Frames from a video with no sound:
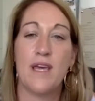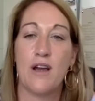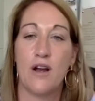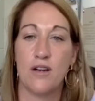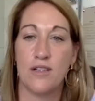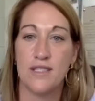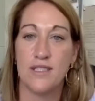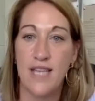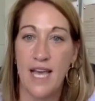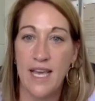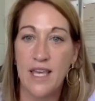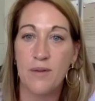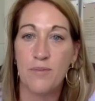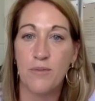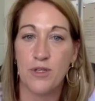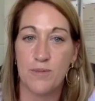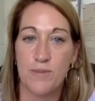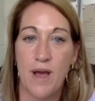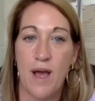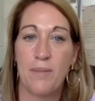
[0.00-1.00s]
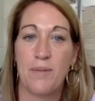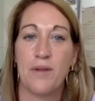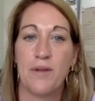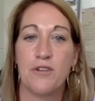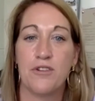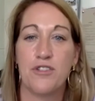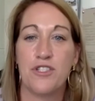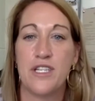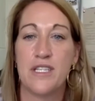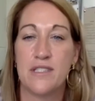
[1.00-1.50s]
Our second most popular
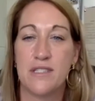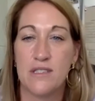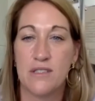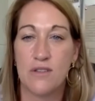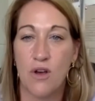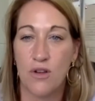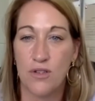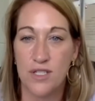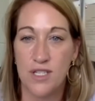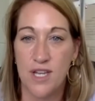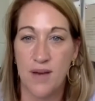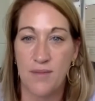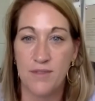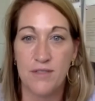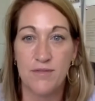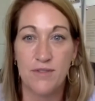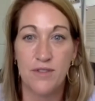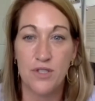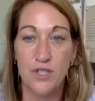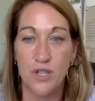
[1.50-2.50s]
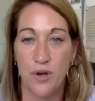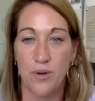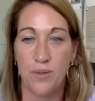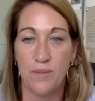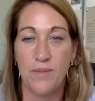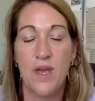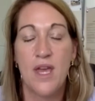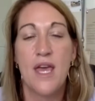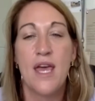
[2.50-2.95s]
cheese is called Thomasville Tome.